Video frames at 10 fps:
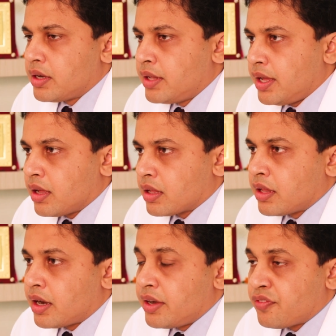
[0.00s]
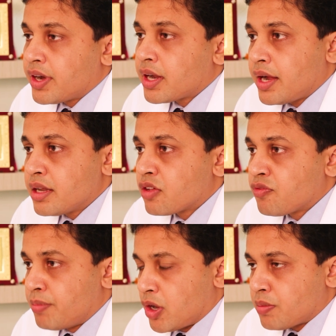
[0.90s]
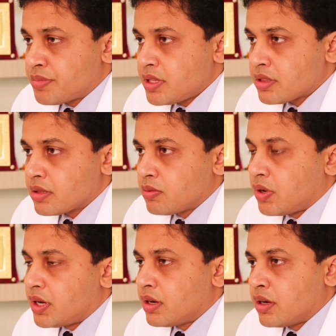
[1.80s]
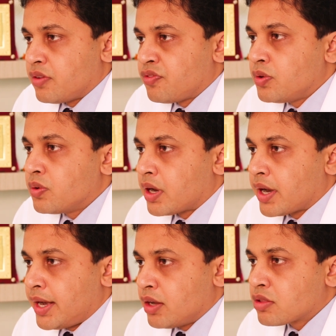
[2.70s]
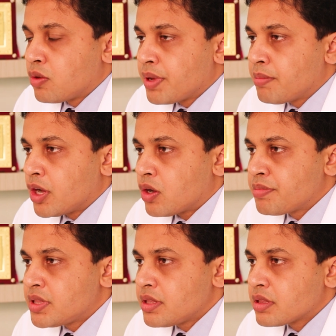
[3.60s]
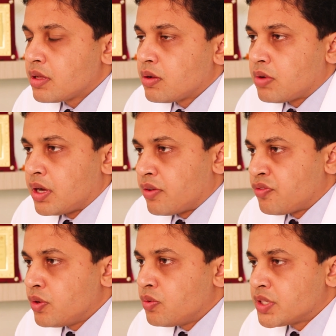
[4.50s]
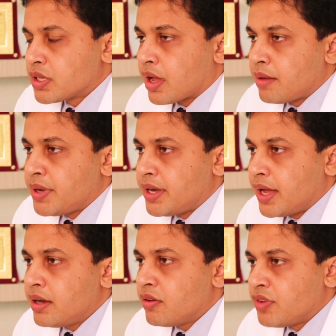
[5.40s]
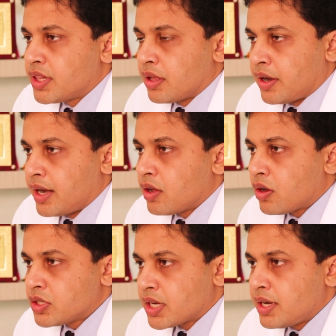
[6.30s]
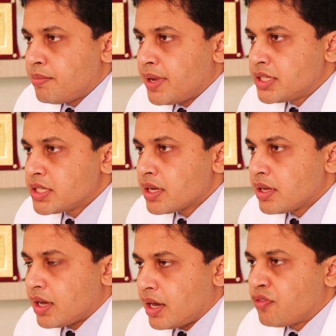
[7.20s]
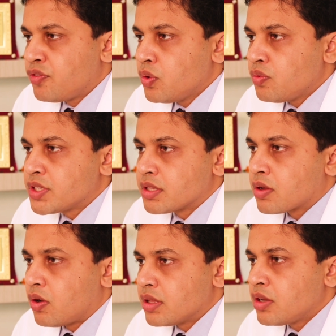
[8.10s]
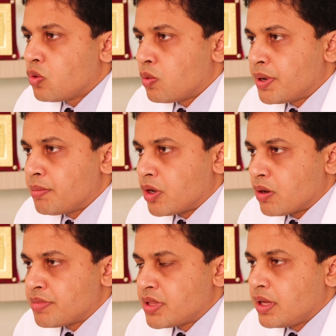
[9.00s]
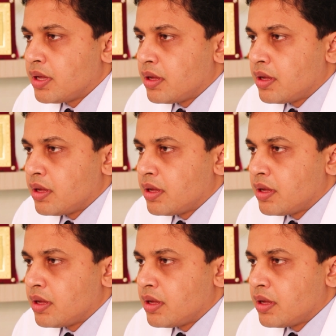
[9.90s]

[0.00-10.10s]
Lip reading: There are different kinds of biopsies. A few are endoscopic biopsies, a few which can be done with radiological imaging, and few which is called as an open biopsy.